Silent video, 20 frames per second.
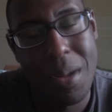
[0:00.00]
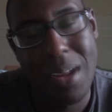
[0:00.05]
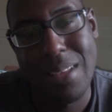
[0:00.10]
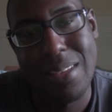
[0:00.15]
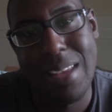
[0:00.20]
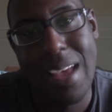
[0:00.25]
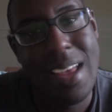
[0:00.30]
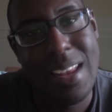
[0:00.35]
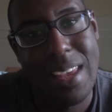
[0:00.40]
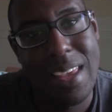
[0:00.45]

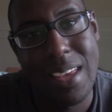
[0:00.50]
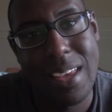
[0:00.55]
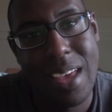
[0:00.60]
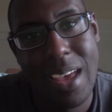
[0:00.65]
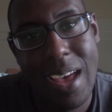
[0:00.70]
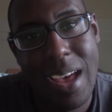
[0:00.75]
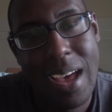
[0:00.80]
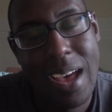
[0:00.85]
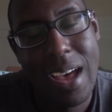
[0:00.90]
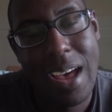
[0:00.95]

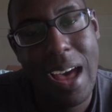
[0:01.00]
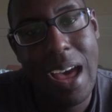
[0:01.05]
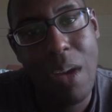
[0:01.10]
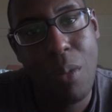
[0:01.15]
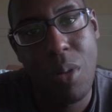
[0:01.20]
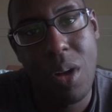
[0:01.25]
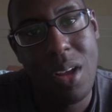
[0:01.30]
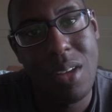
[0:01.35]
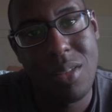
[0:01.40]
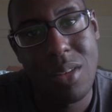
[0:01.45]
pathetic. I
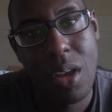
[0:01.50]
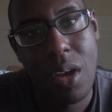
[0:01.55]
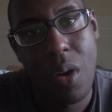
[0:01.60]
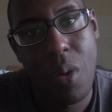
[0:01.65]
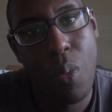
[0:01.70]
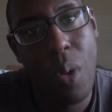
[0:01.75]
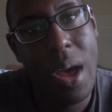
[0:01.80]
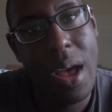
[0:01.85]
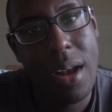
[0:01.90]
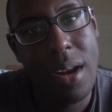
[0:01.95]
was,
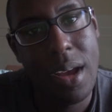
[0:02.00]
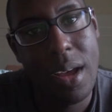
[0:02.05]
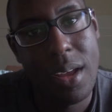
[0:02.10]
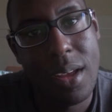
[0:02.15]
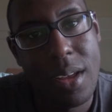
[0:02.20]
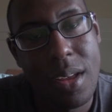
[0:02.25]
well...